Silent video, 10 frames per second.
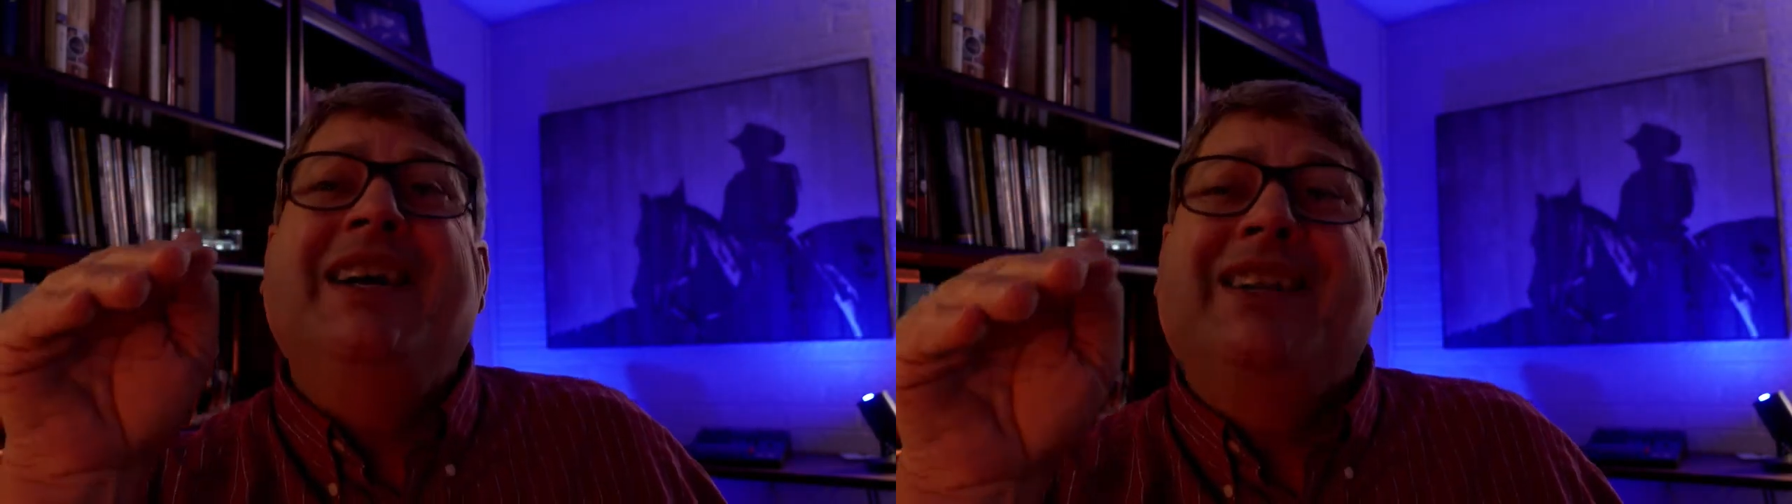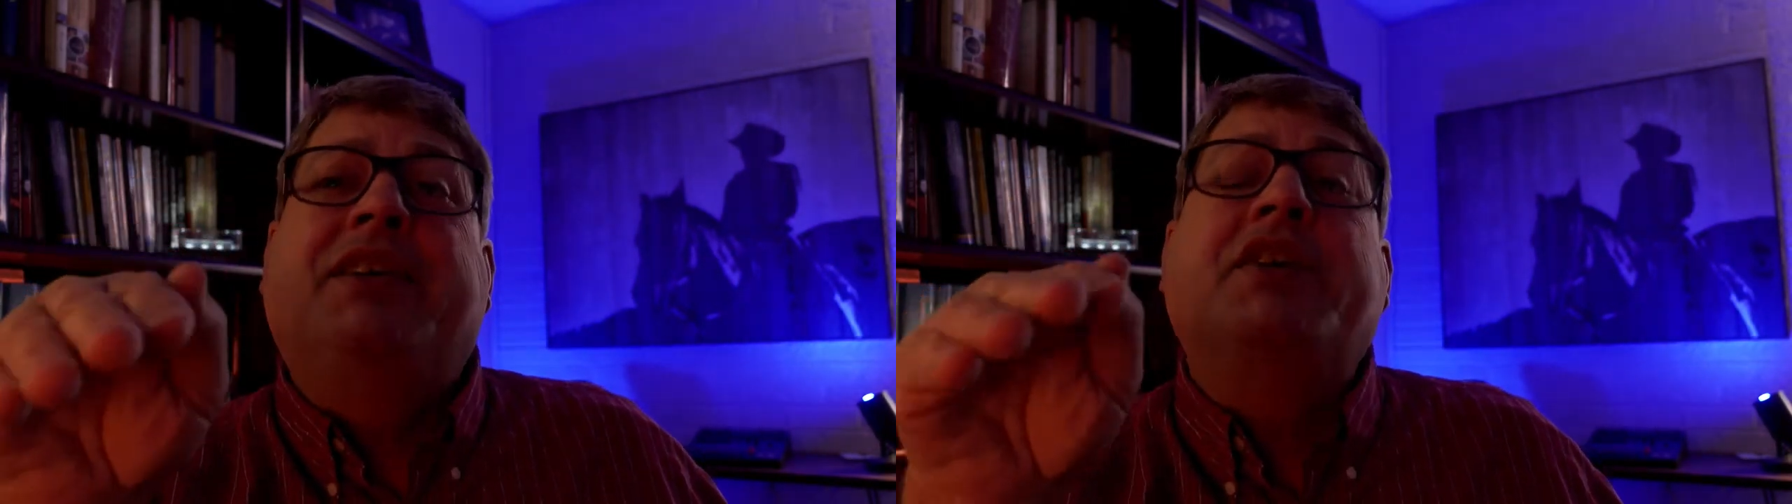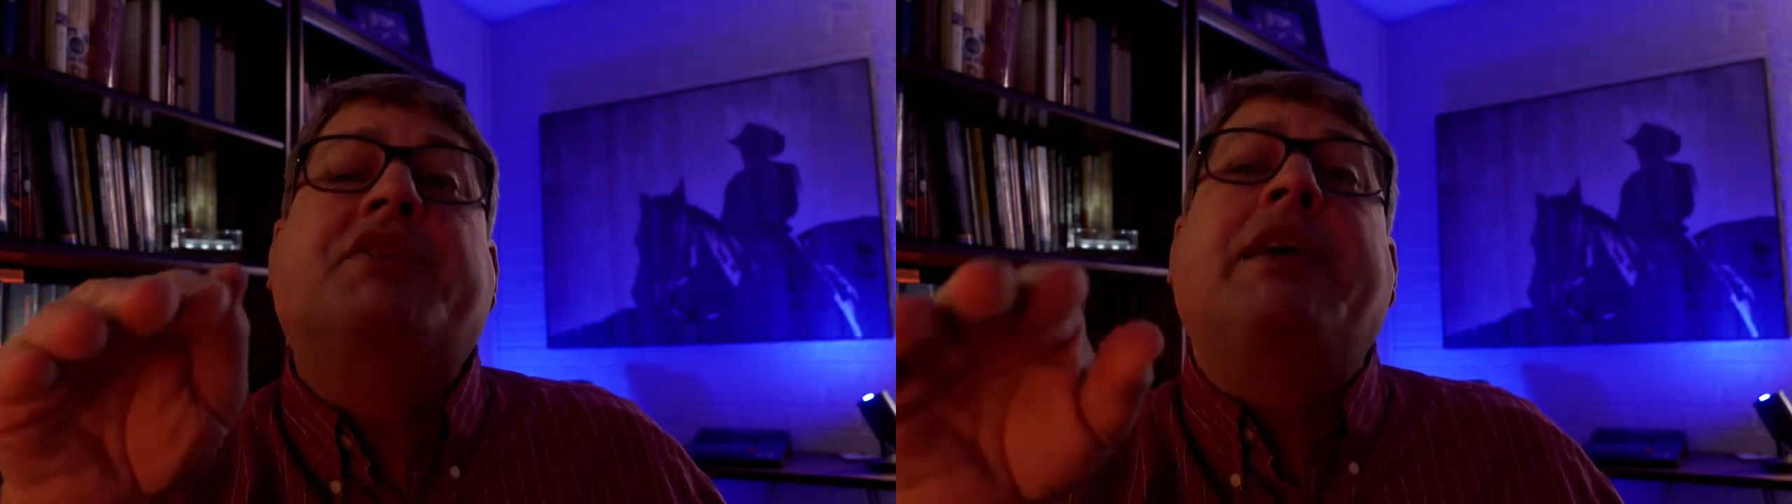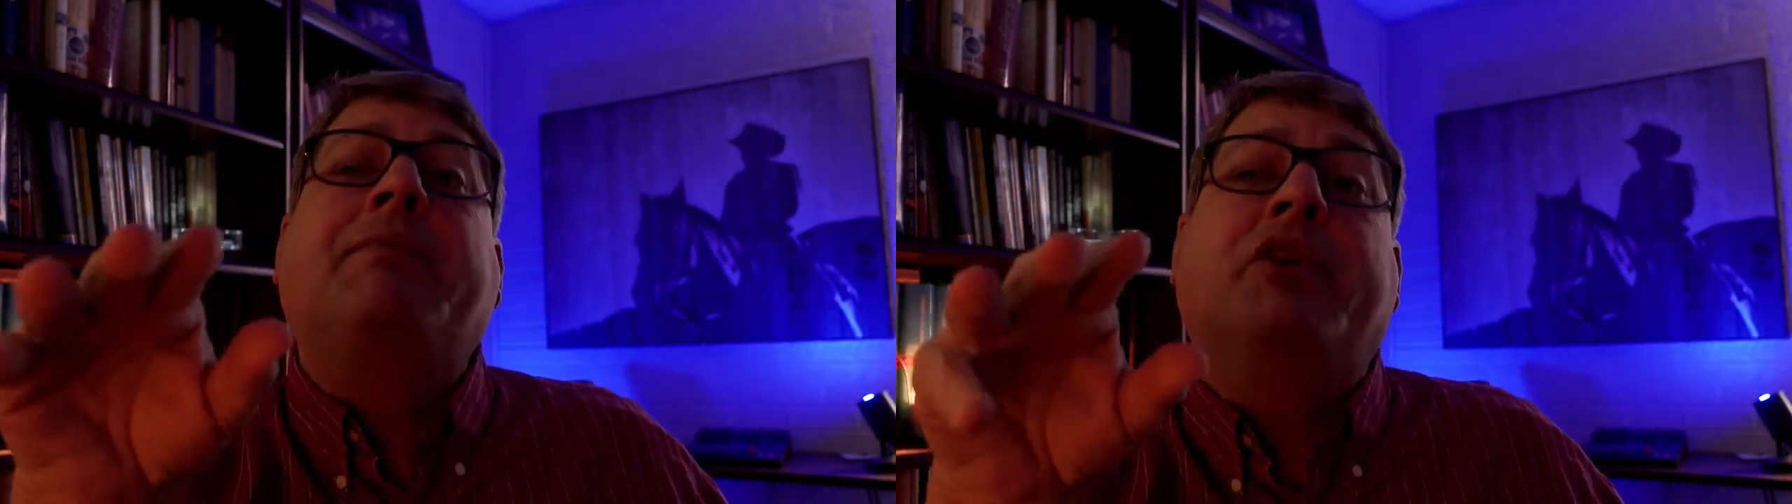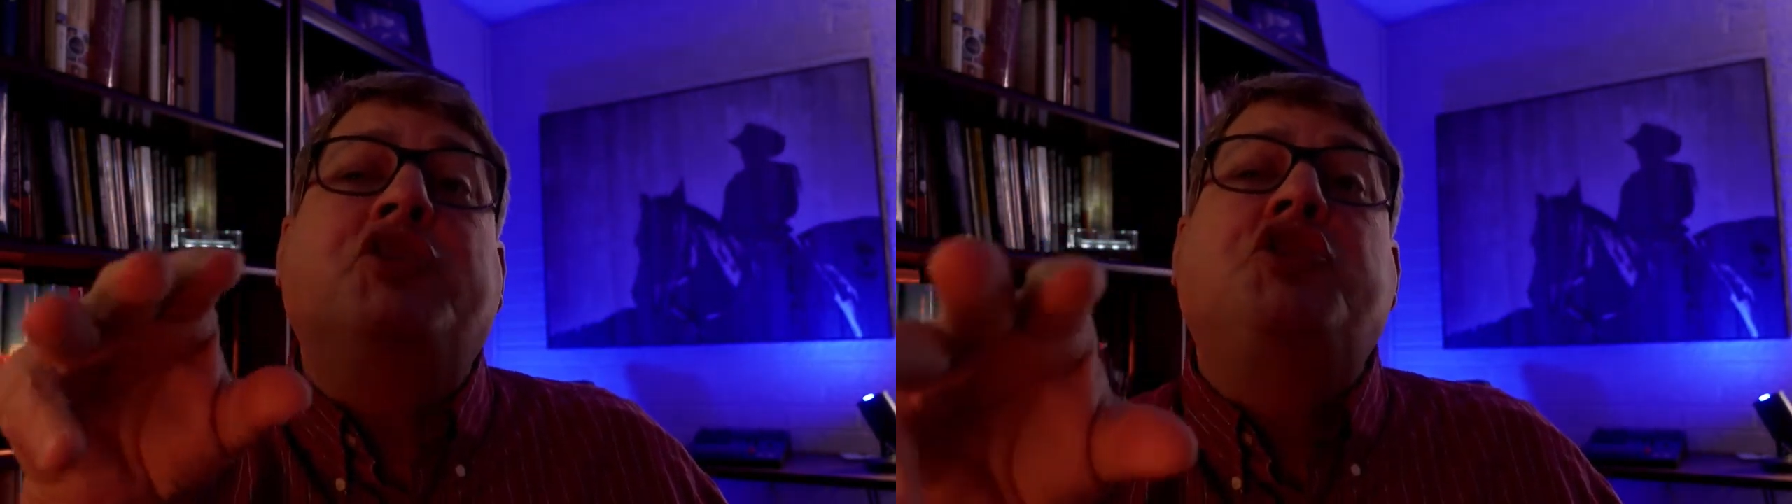Does it seem
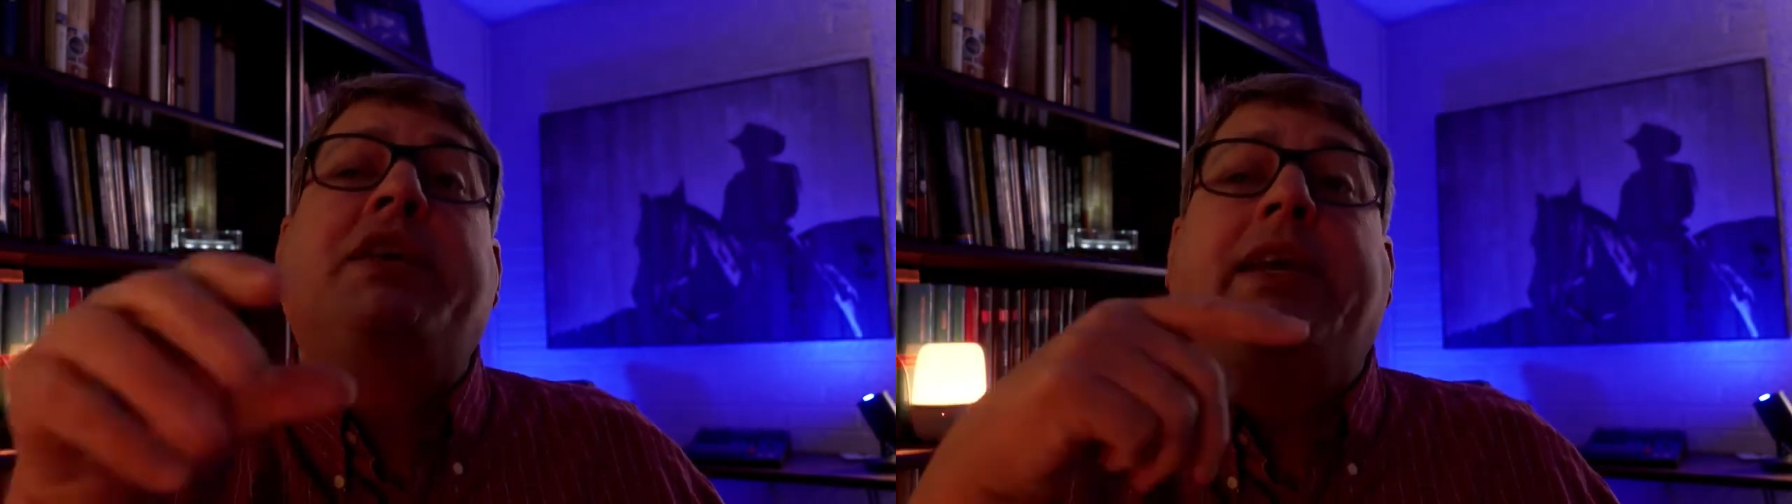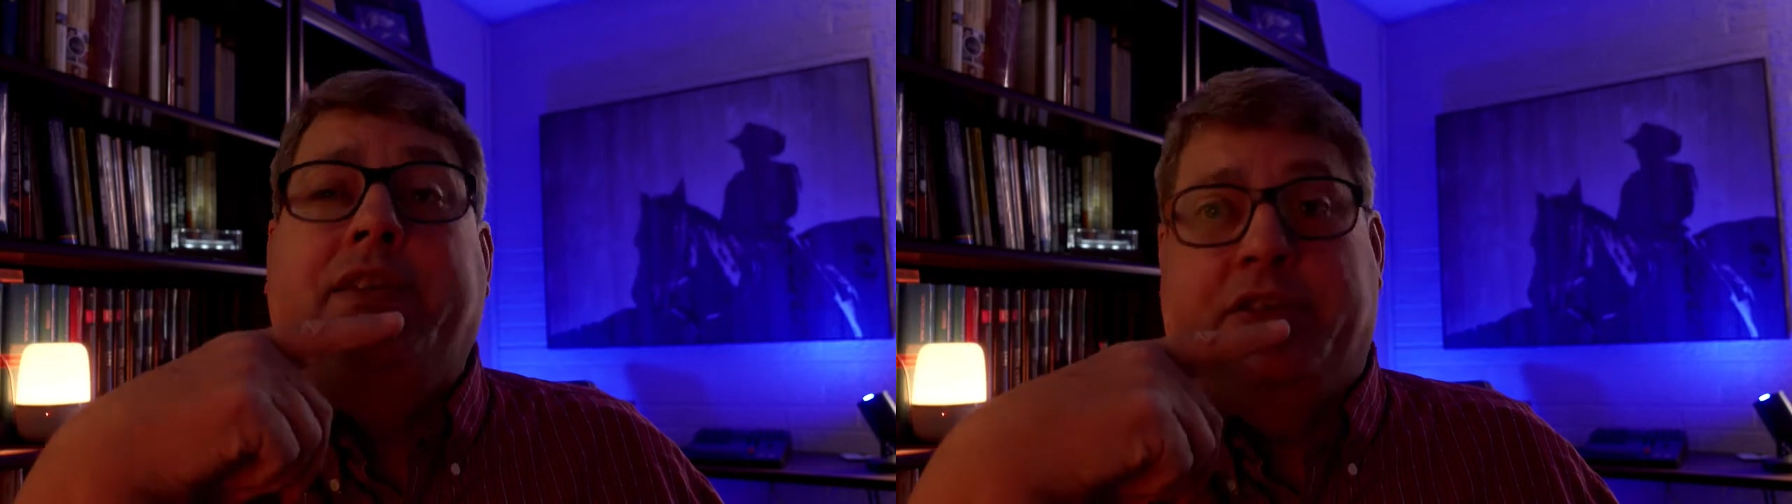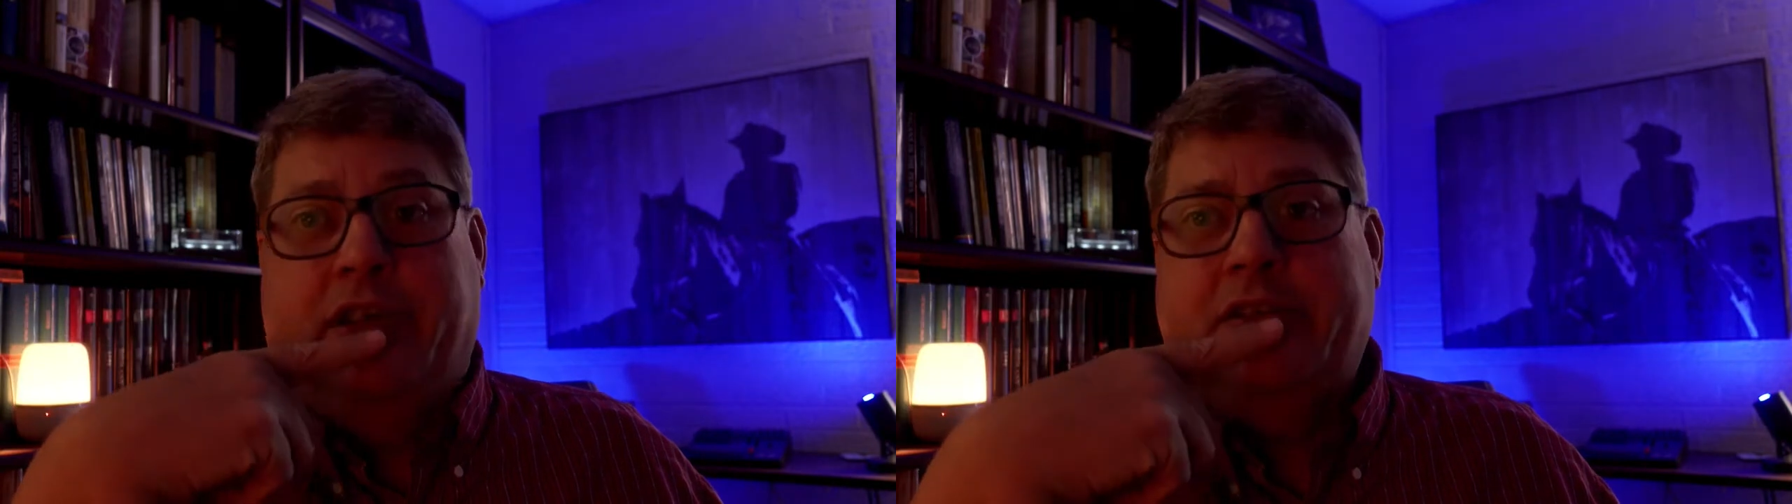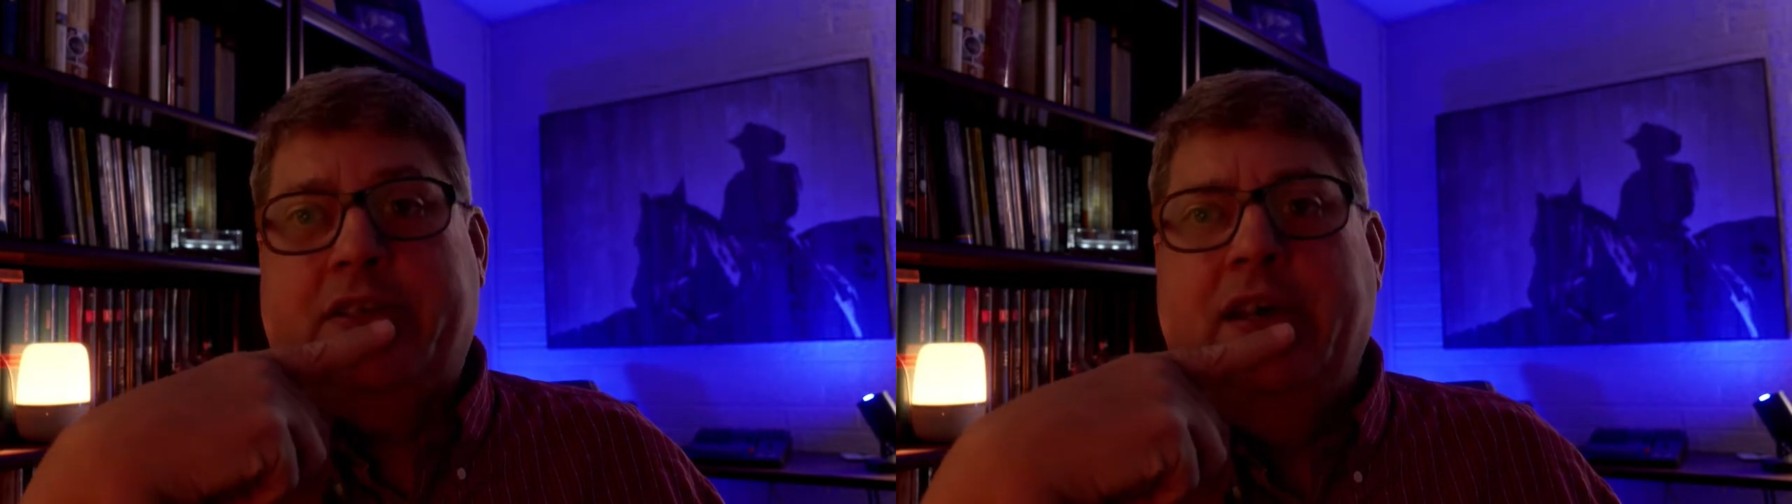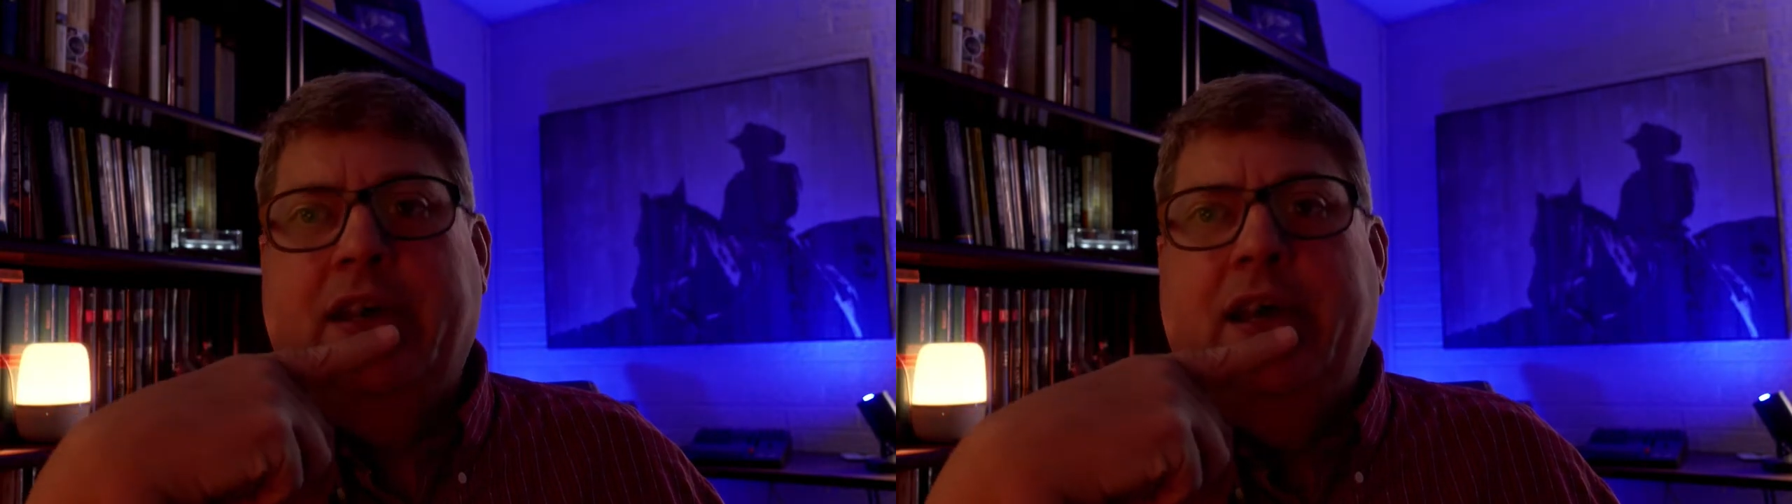that Jesus